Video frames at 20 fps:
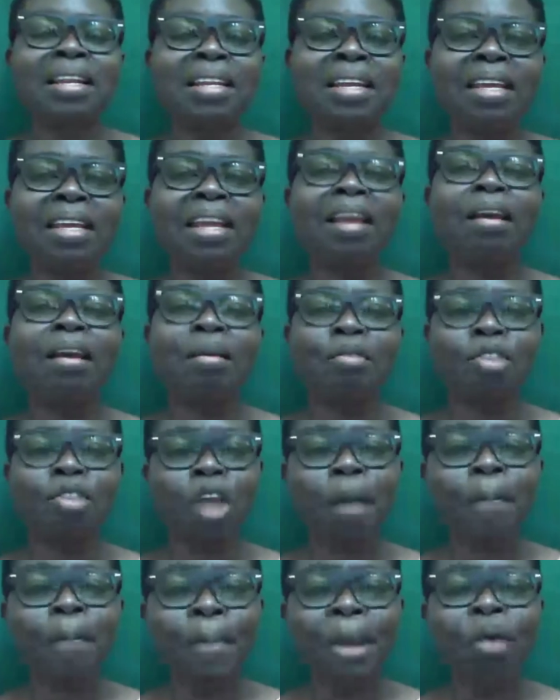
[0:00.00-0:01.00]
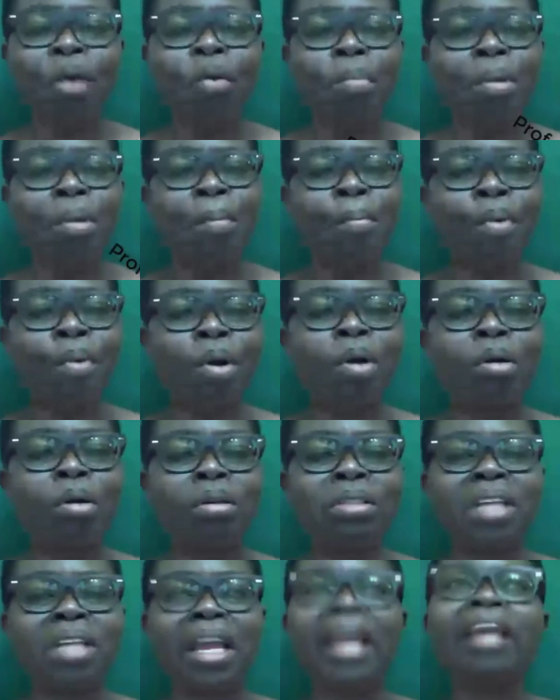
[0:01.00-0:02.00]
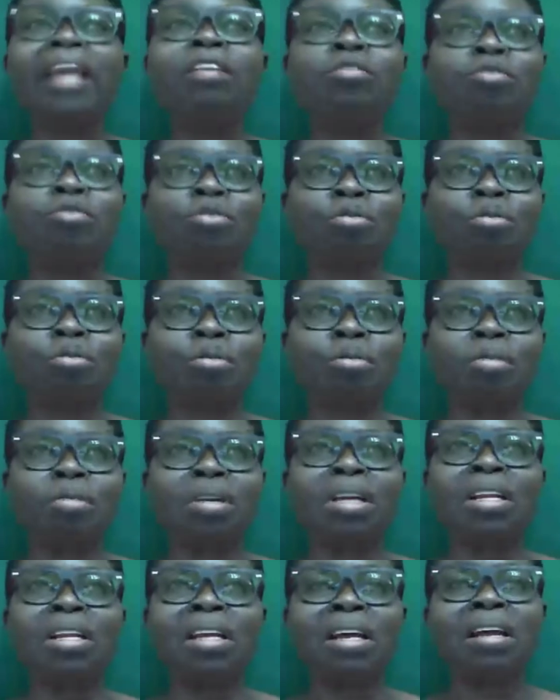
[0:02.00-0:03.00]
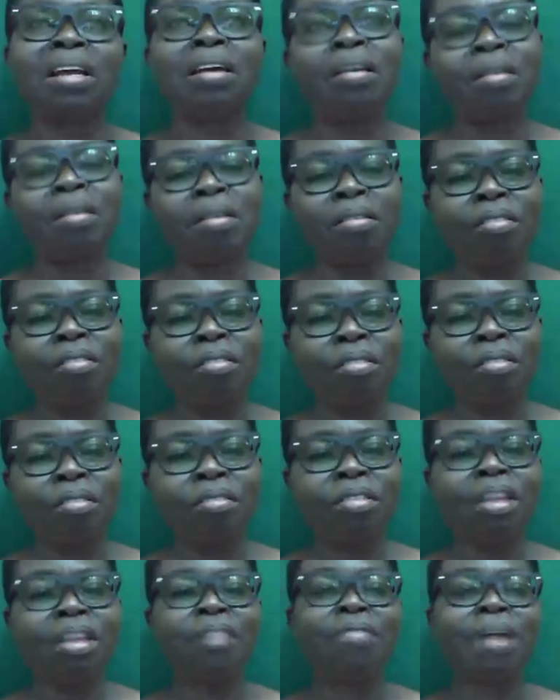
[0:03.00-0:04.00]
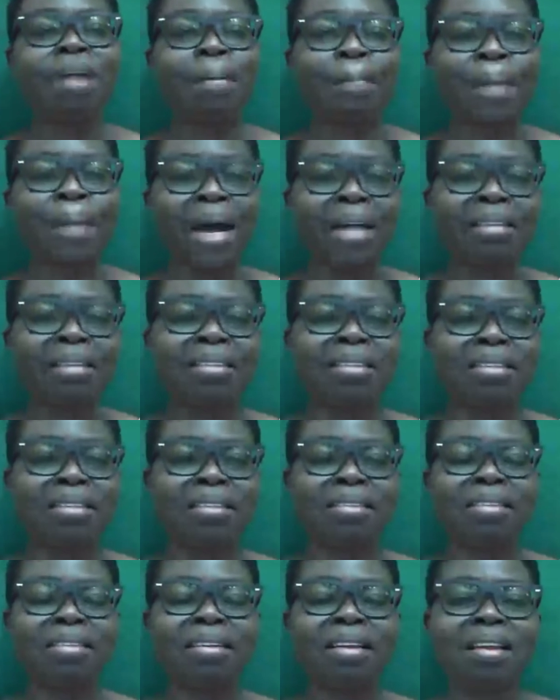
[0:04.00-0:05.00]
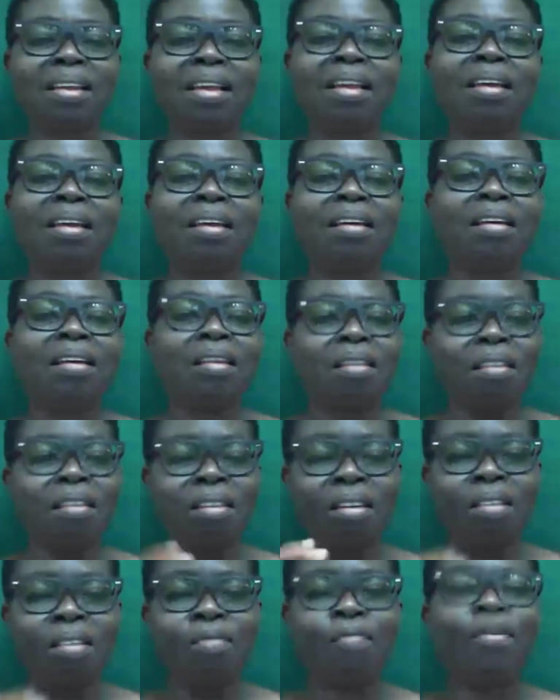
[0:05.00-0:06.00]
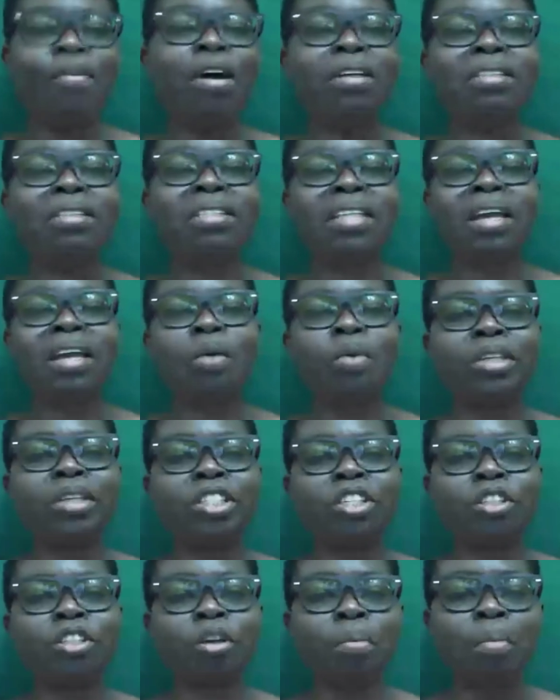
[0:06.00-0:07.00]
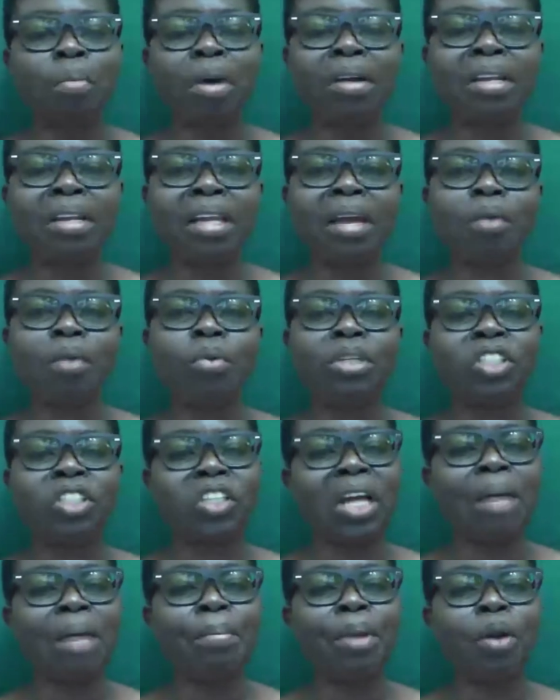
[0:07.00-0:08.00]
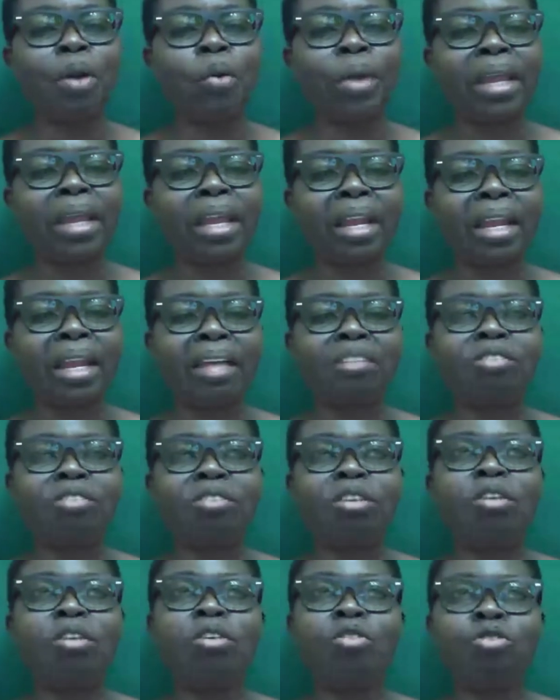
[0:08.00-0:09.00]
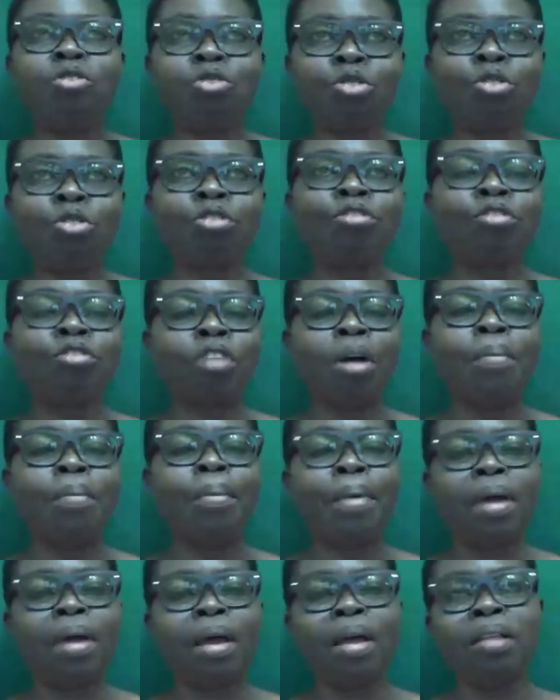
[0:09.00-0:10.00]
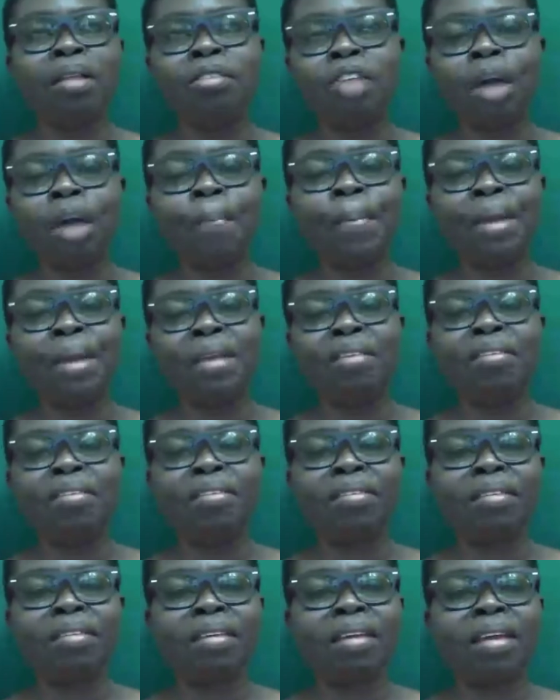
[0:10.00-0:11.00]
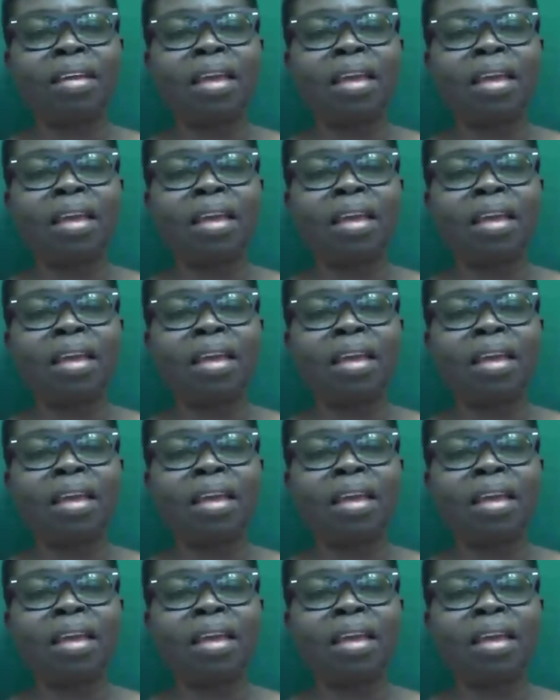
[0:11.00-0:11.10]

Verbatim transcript: The topic will be broken into several parts. The first day, which is on Monday, we shall be looking at two subtopics.